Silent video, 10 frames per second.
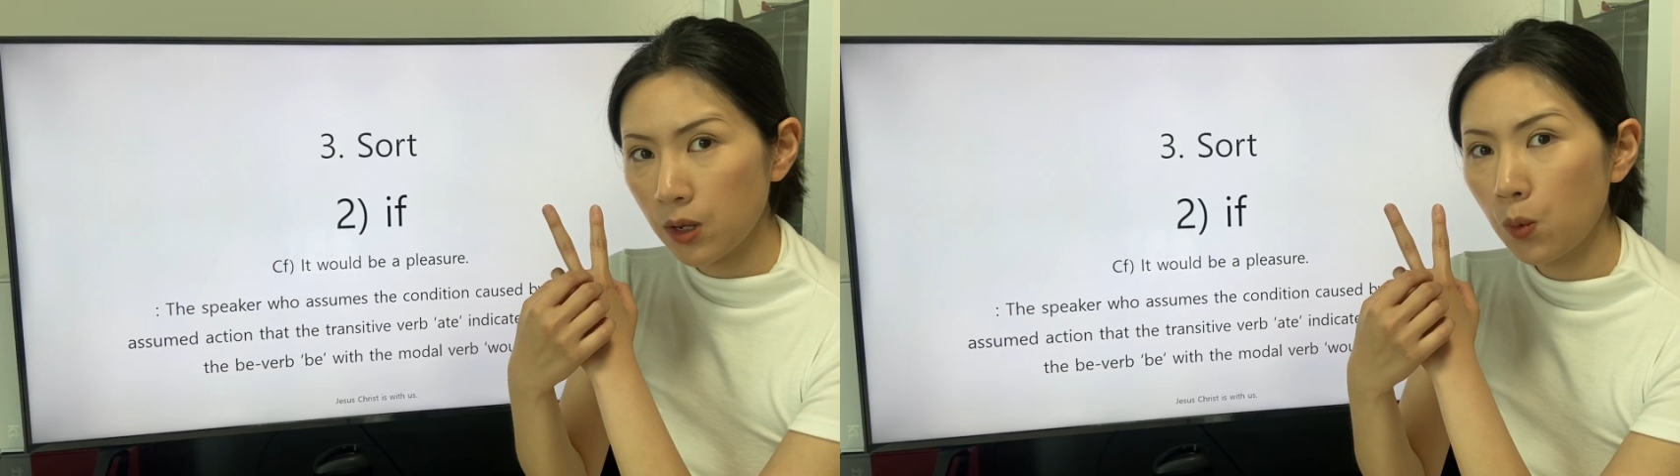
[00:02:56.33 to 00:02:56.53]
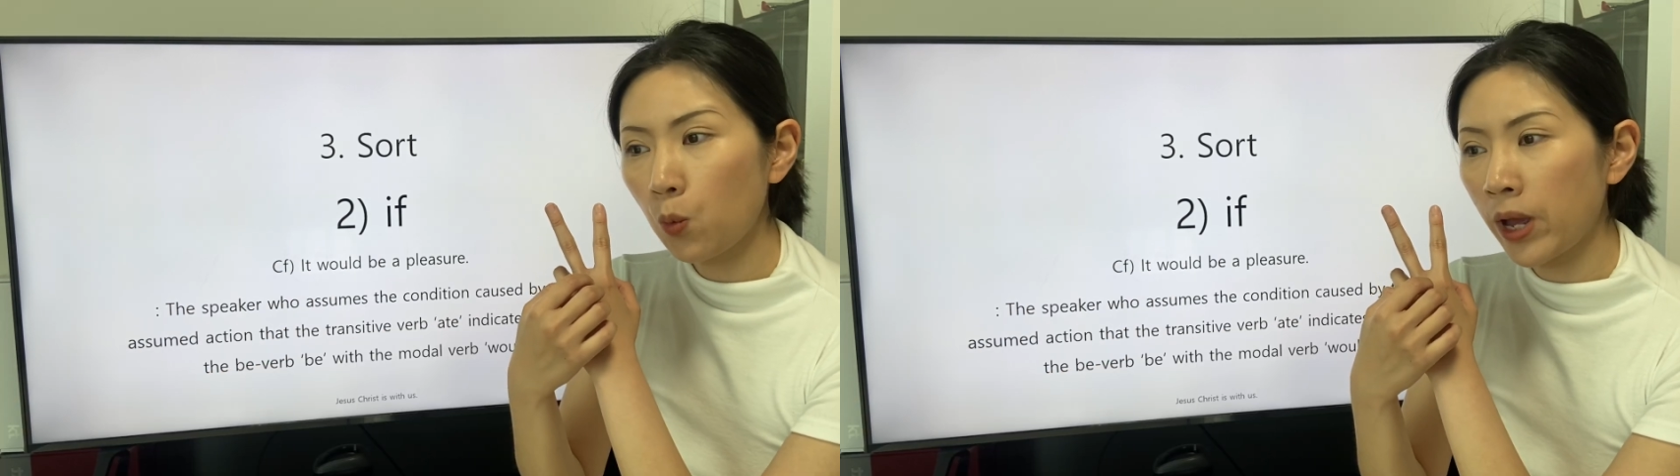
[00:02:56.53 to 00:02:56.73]

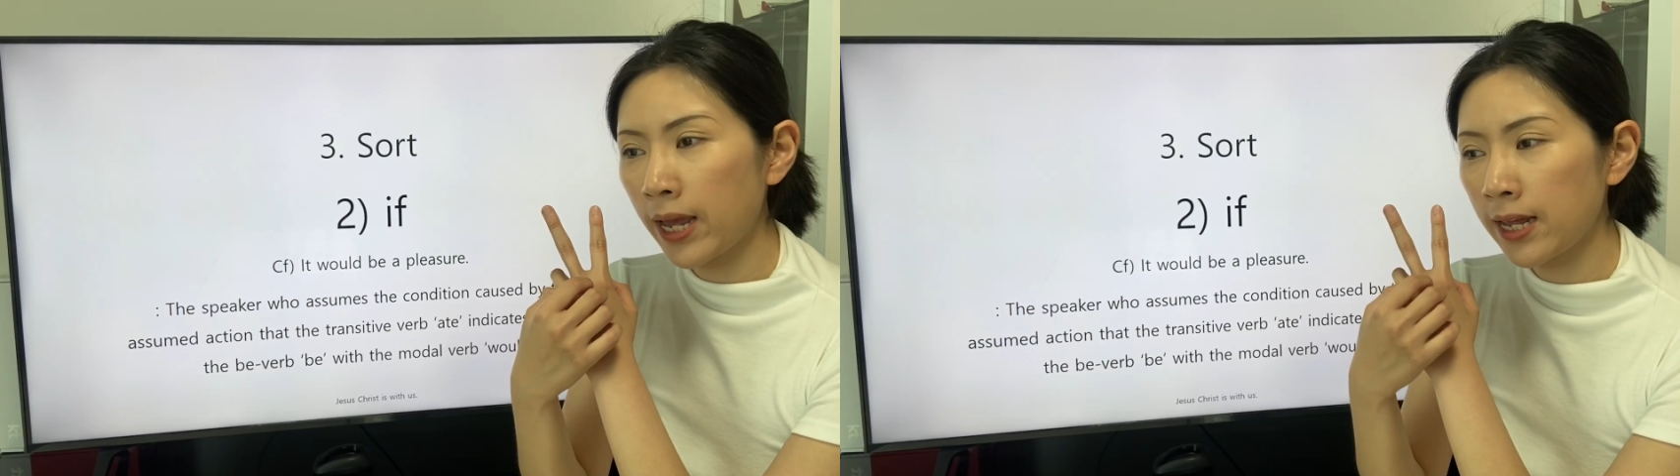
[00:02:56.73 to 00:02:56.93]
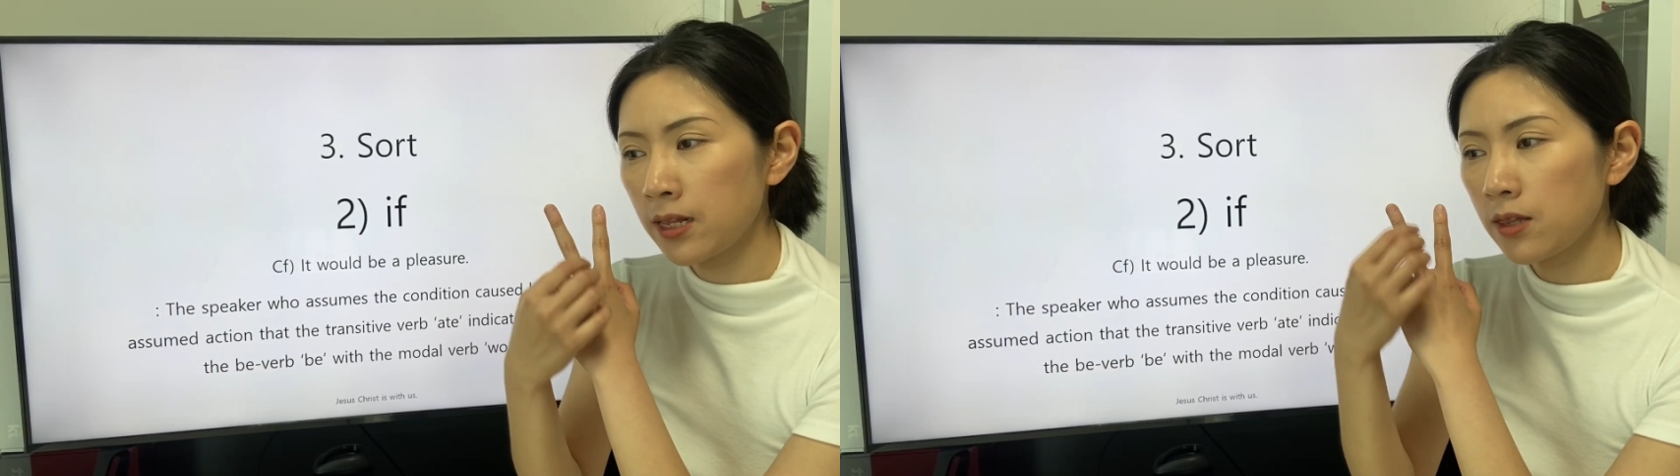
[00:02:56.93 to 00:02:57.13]

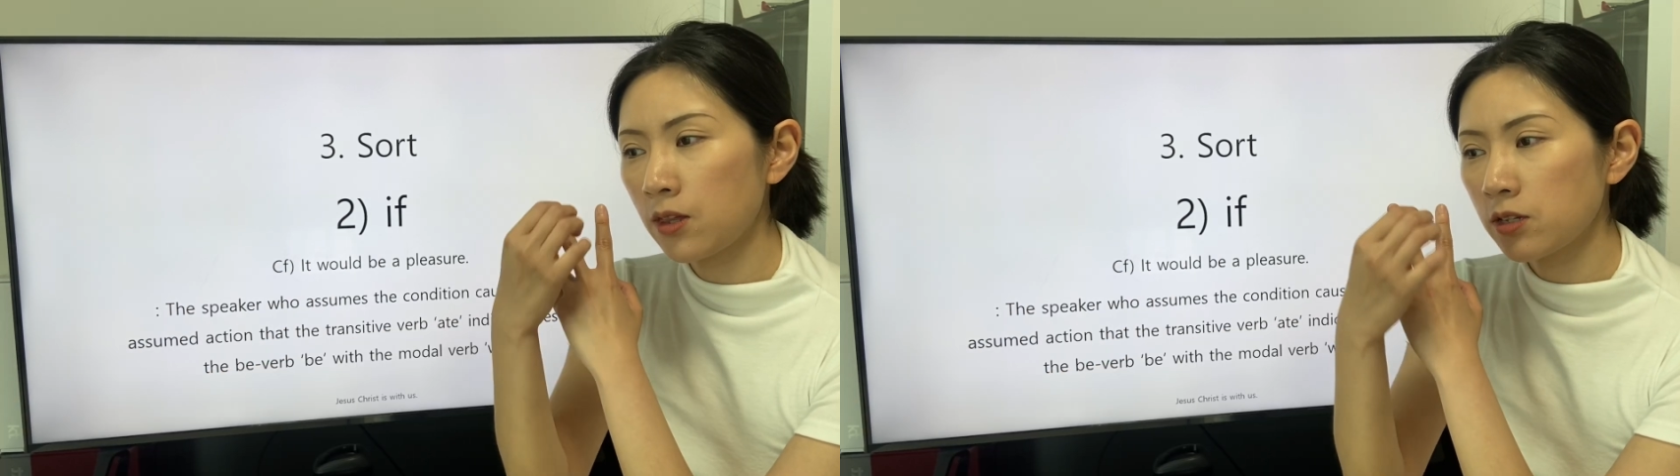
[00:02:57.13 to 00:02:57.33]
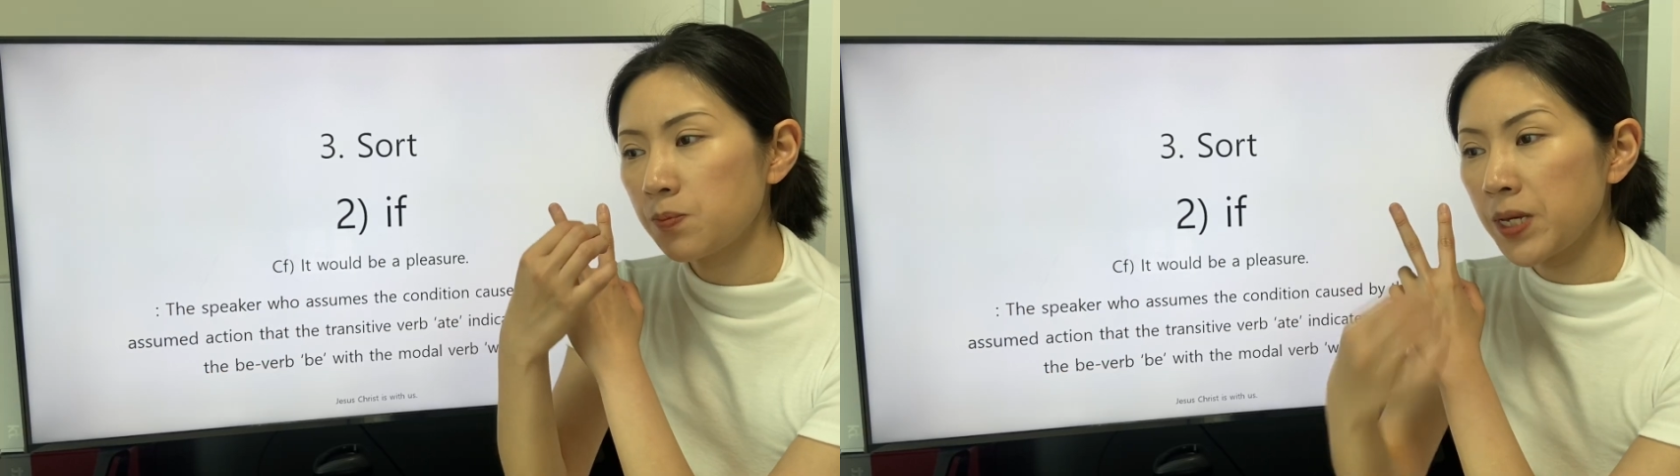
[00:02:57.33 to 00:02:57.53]
when
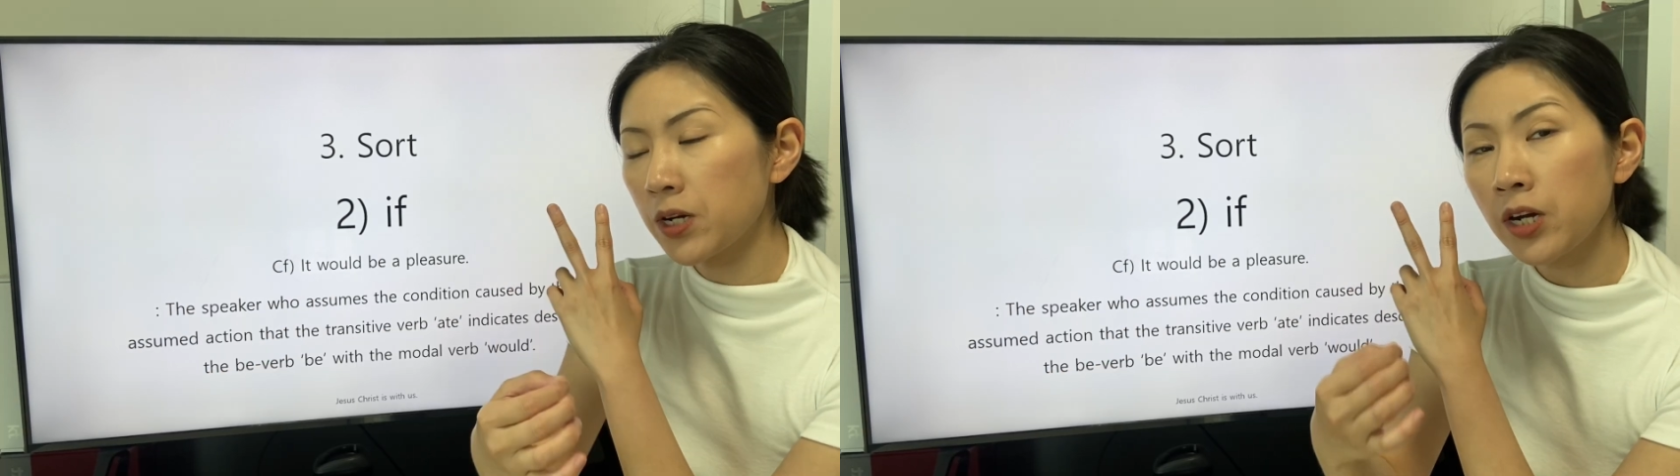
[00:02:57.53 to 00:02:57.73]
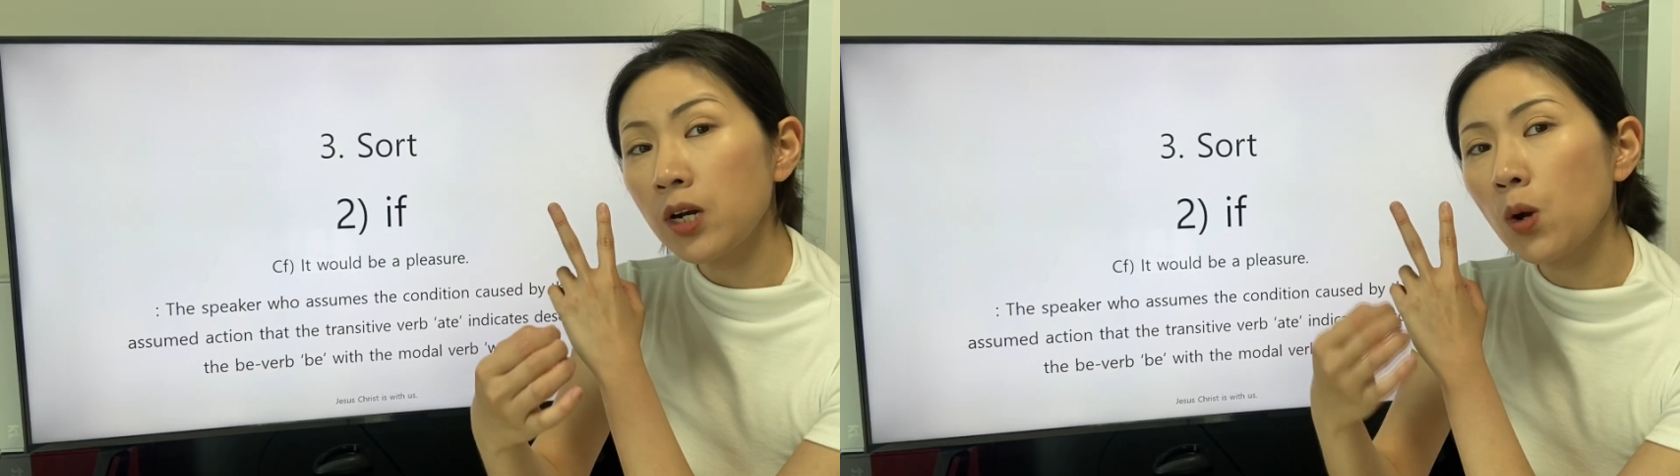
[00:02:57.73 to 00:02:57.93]
the
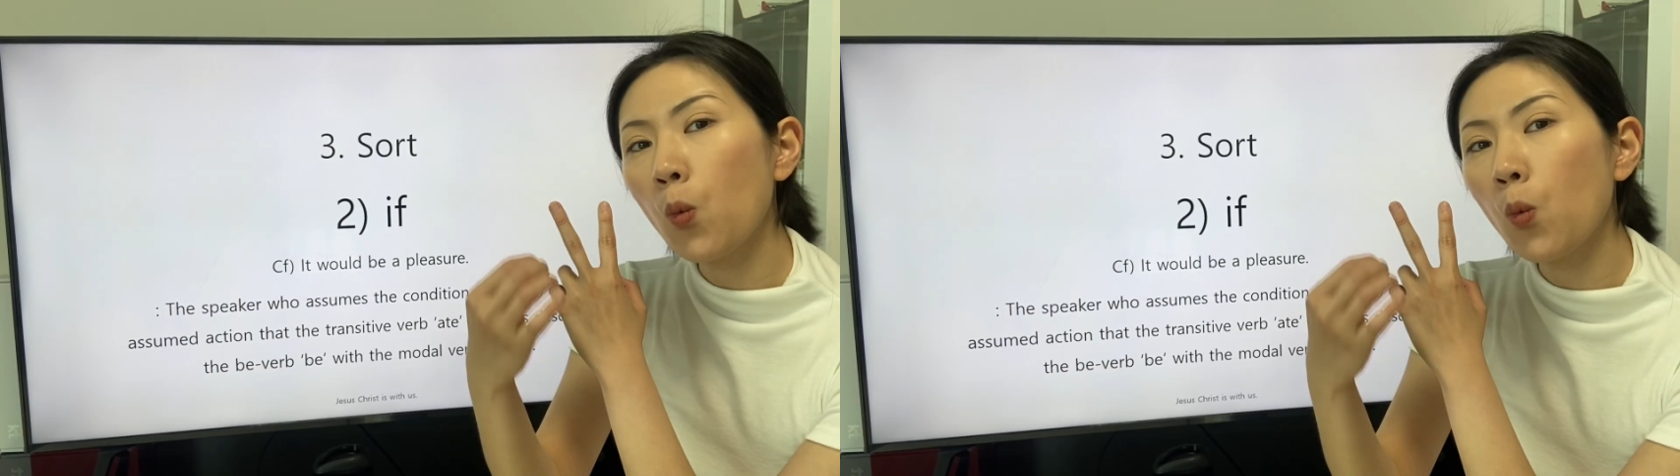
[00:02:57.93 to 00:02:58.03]
speaker